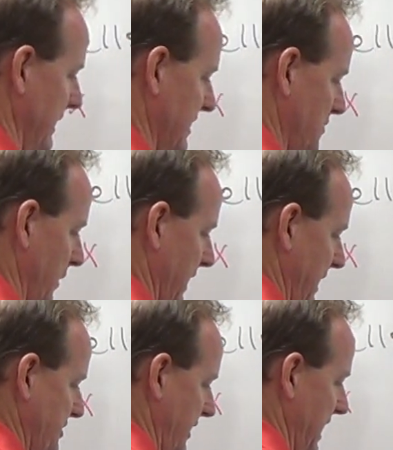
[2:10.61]
This would
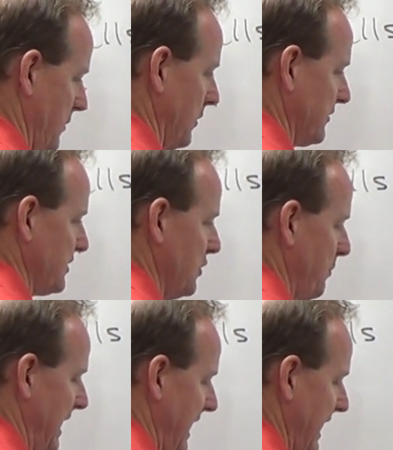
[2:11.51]
actually equal 2
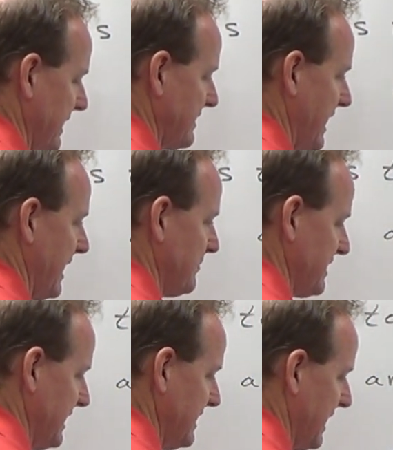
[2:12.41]
pi times
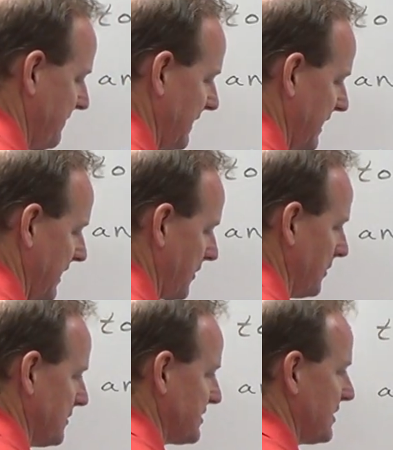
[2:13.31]
the definite
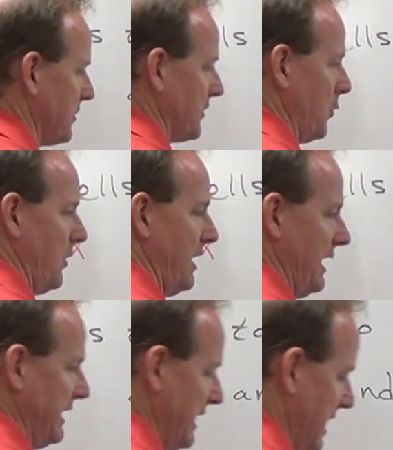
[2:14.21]
integral 0 to
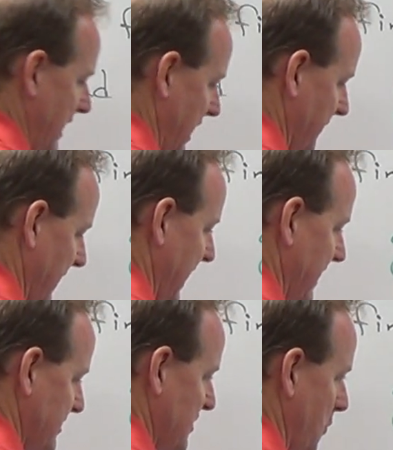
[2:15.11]
1 of
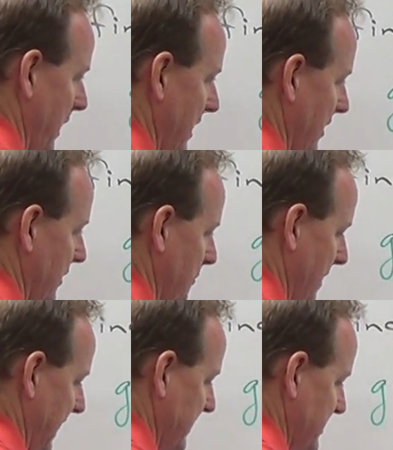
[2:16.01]
x squared
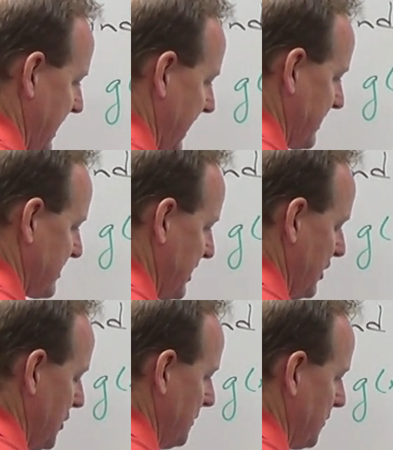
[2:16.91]
minus x
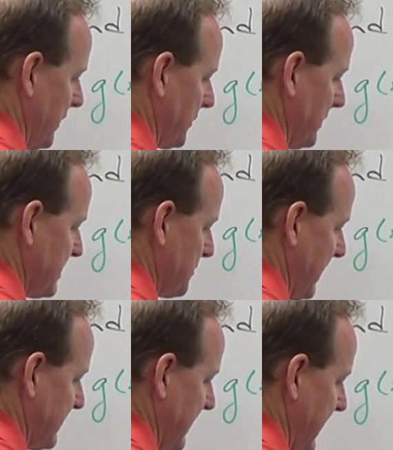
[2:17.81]
cubed with
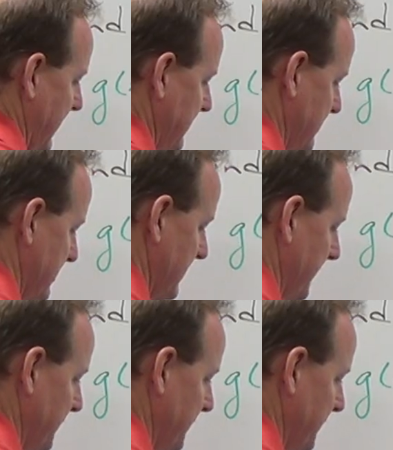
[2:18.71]
respect to x.